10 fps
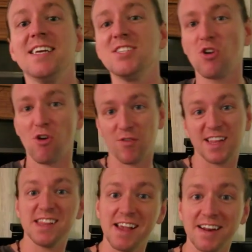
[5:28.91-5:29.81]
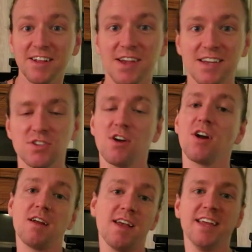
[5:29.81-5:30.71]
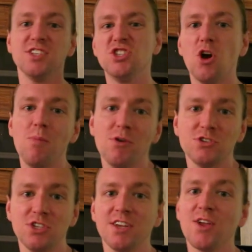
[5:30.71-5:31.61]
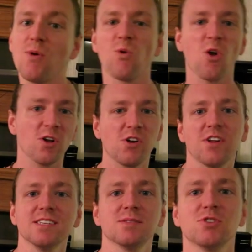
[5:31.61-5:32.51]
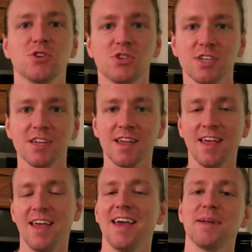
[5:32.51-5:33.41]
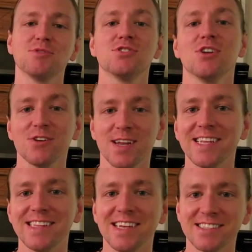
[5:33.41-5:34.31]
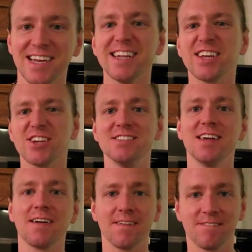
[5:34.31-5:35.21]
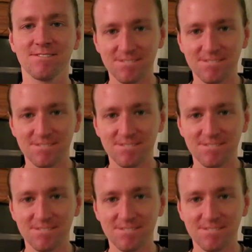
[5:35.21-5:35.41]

his girlfriend Elena, you guys know her, and Joe Bucci. We're all going to eat some sushi, and I'm stoked. I need this. I need a good dinner.